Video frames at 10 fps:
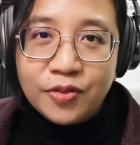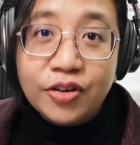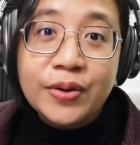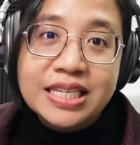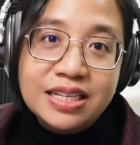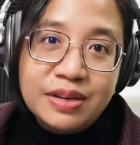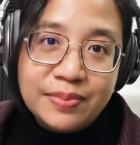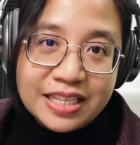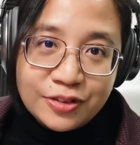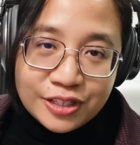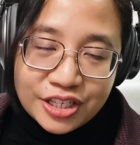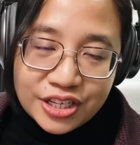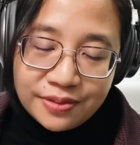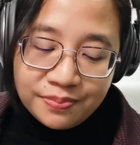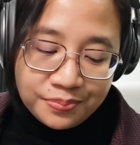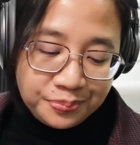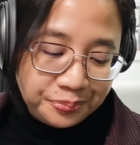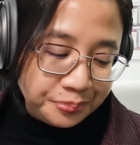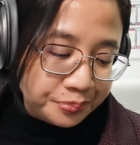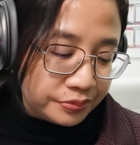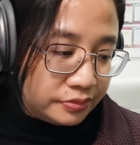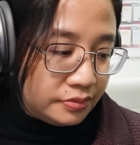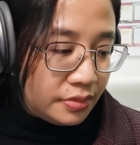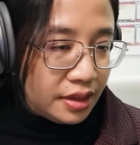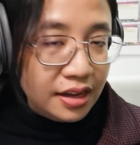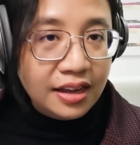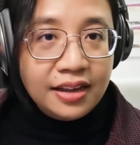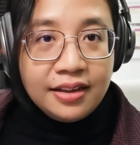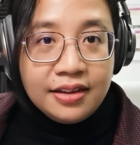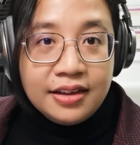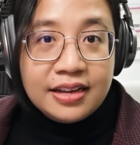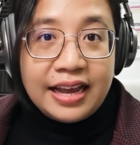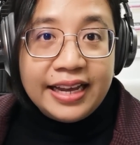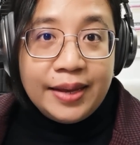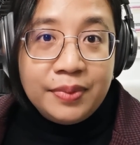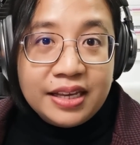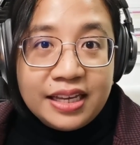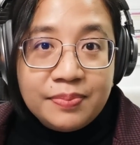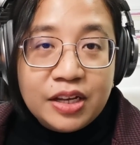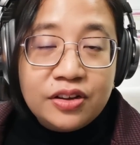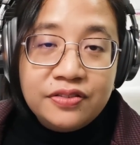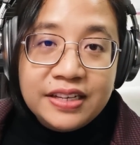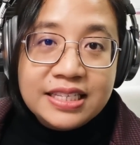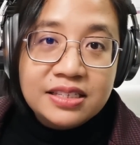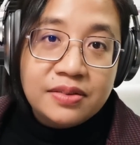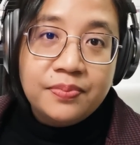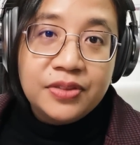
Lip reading: Requested by my school teacher. I came here in my office